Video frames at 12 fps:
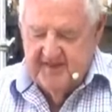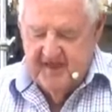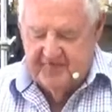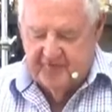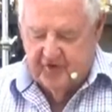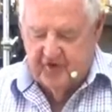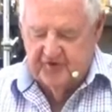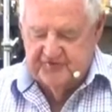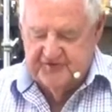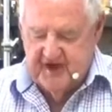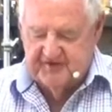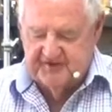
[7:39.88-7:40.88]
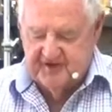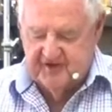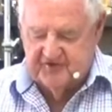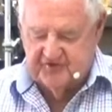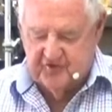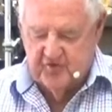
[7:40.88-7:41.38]
therefore, just
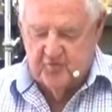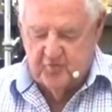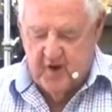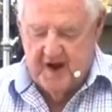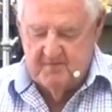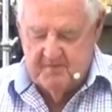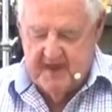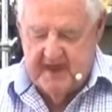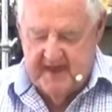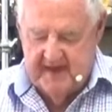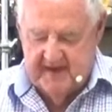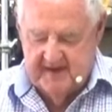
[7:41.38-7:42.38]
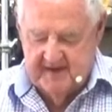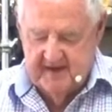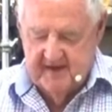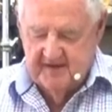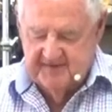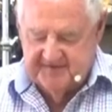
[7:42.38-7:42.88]
as through one man,
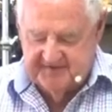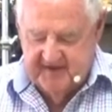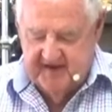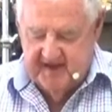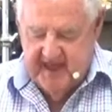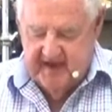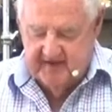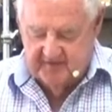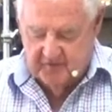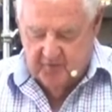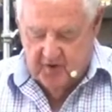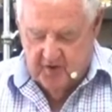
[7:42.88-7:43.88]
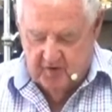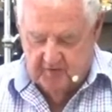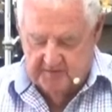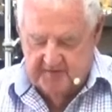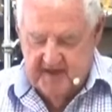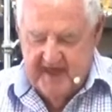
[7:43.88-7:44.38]
sin entered the
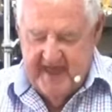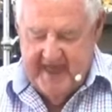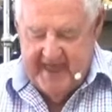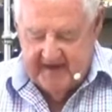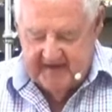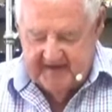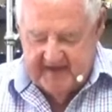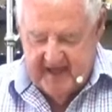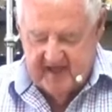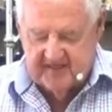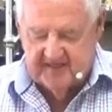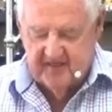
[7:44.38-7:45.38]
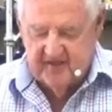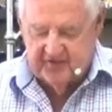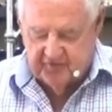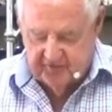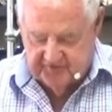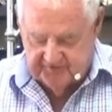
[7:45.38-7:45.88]
world, and death
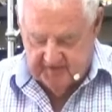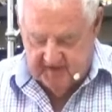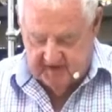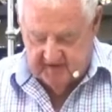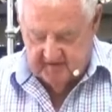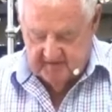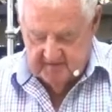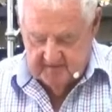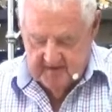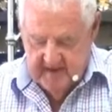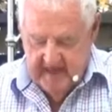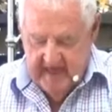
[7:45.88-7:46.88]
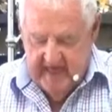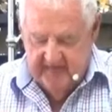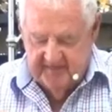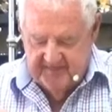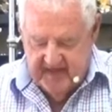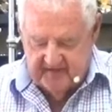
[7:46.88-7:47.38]
through sin,
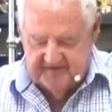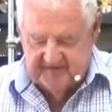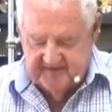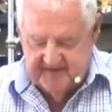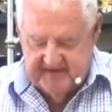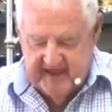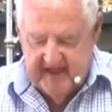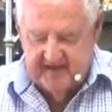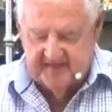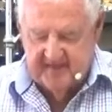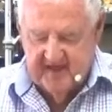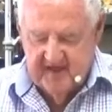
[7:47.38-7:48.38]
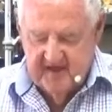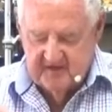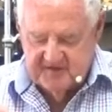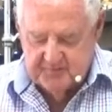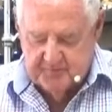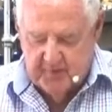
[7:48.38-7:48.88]
and thus death
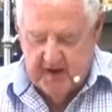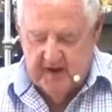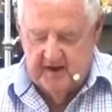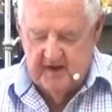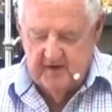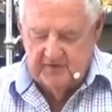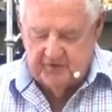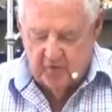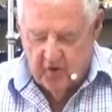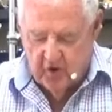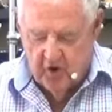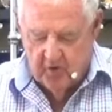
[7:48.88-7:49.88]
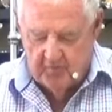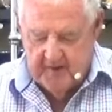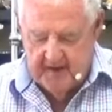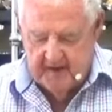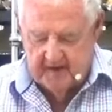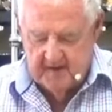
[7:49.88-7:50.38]
spread to all
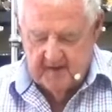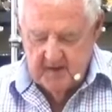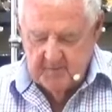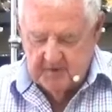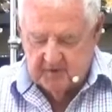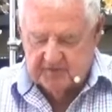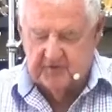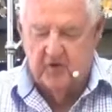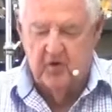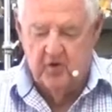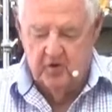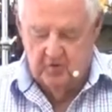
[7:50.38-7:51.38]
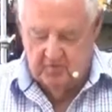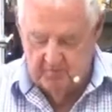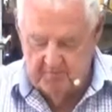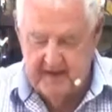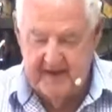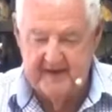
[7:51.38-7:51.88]
men, because all
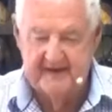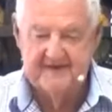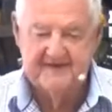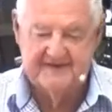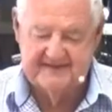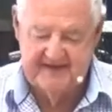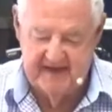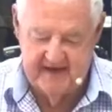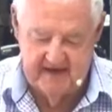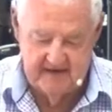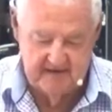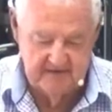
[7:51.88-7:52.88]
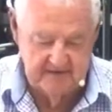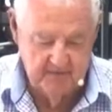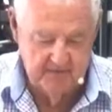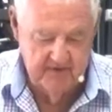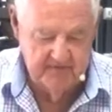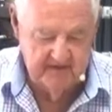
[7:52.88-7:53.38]
men sin.
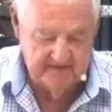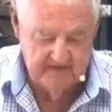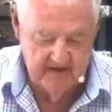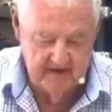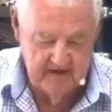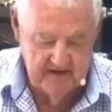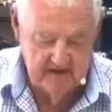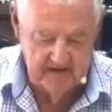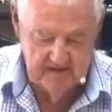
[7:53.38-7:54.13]
You believe that today?